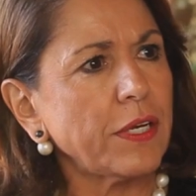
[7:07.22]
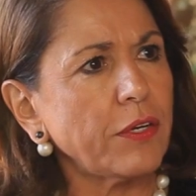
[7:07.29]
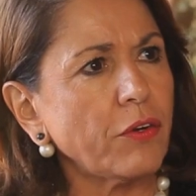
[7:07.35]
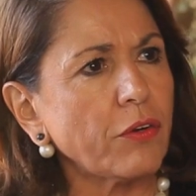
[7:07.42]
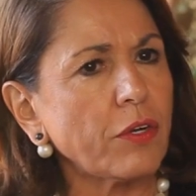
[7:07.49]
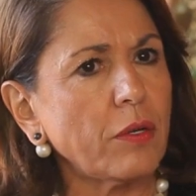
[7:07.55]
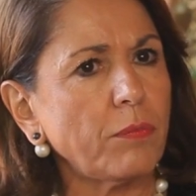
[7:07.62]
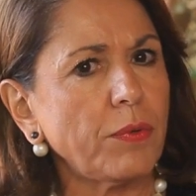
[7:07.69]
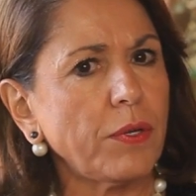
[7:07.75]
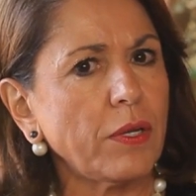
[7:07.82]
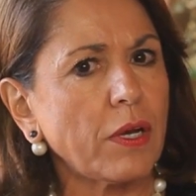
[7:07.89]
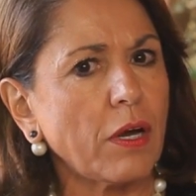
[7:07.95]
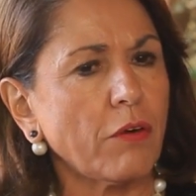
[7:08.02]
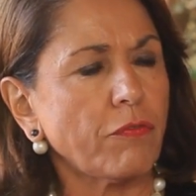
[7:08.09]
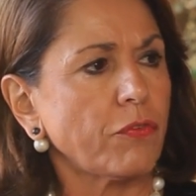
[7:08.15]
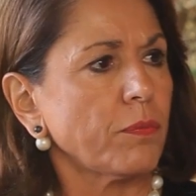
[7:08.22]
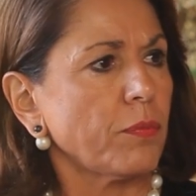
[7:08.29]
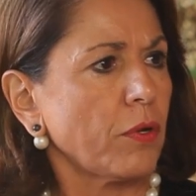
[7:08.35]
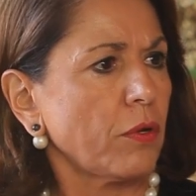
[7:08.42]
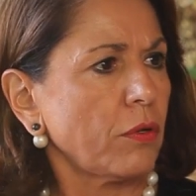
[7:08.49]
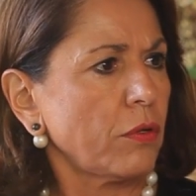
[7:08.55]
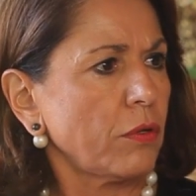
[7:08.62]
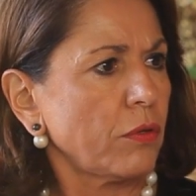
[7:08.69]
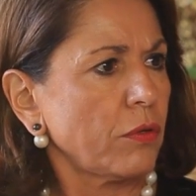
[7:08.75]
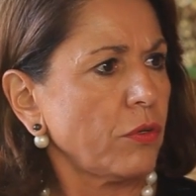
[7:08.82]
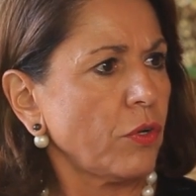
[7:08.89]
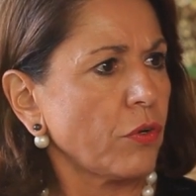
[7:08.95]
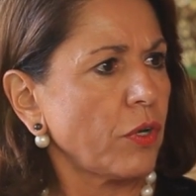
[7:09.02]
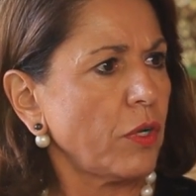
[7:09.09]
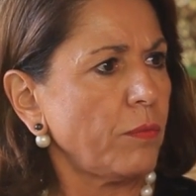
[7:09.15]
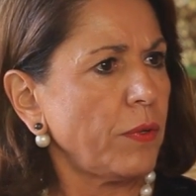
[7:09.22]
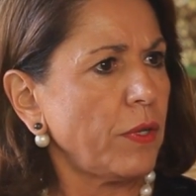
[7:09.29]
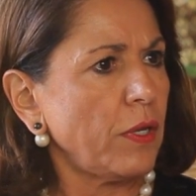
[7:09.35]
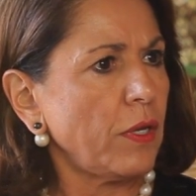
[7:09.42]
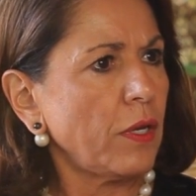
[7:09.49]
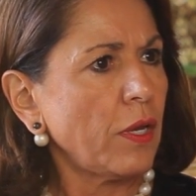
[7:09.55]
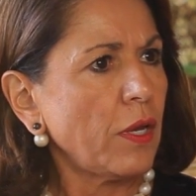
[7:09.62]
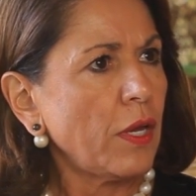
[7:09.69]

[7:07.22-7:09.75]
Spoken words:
then you're going to be comfortable. You're going to be,